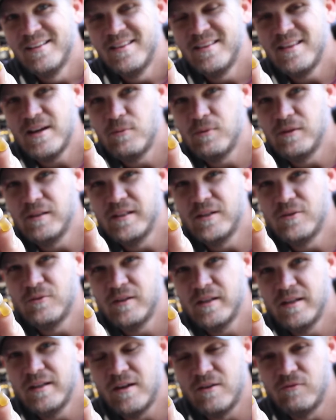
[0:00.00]
they were
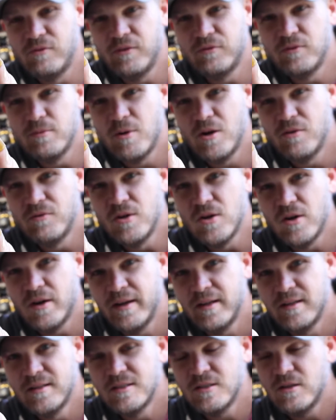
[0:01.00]
literally, I've left them
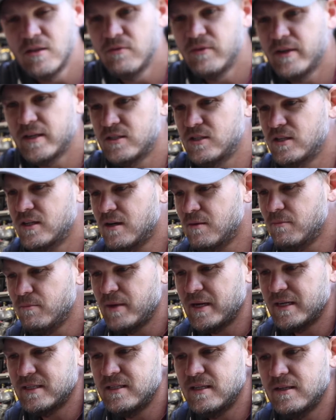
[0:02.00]
overnight, so they've actually come
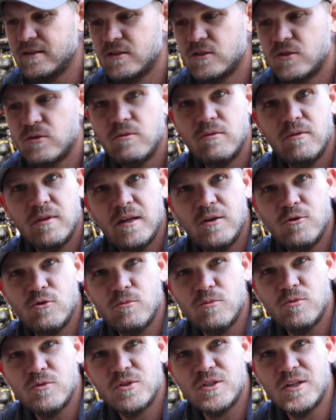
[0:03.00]
back down to their
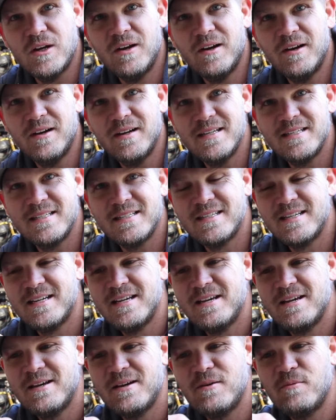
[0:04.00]
normal size,
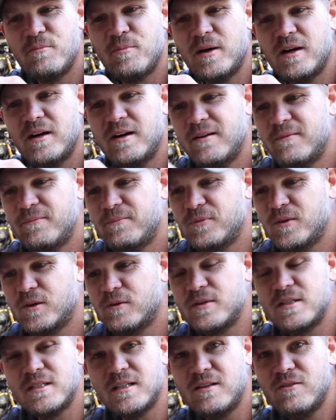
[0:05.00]
but
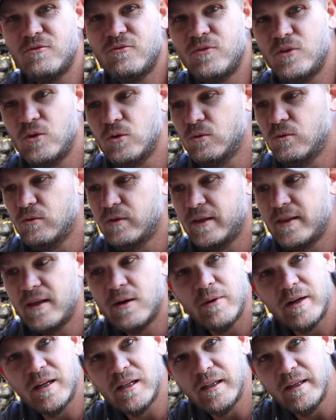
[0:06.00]
obviously the fuel, and they
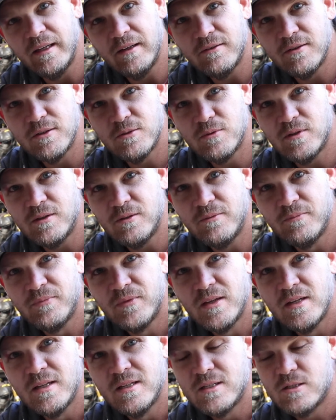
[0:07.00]
were clear as well,
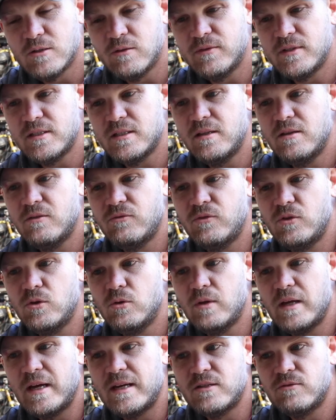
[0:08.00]
so obviously the
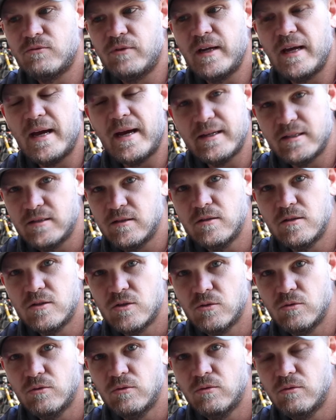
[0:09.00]
fuel has reacted
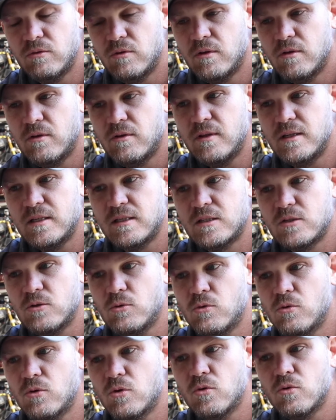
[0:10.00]
to this
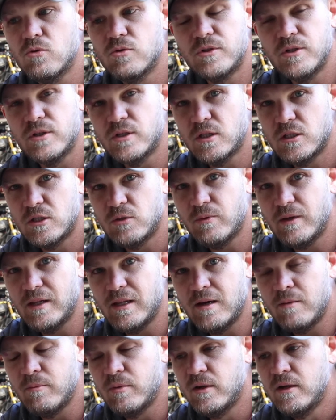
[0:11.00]
or caused it to swell
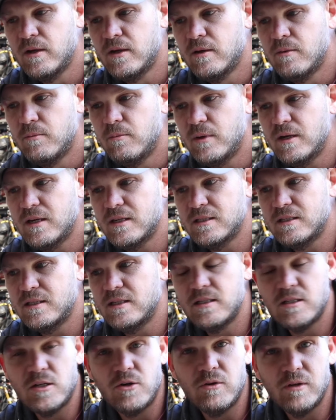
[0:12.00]
up because it
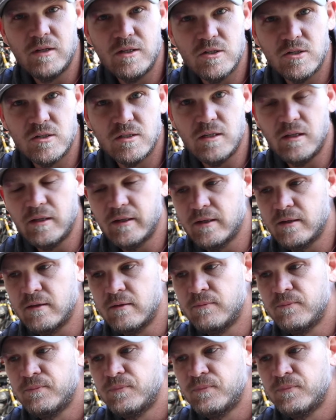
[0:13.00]
is only just silicon,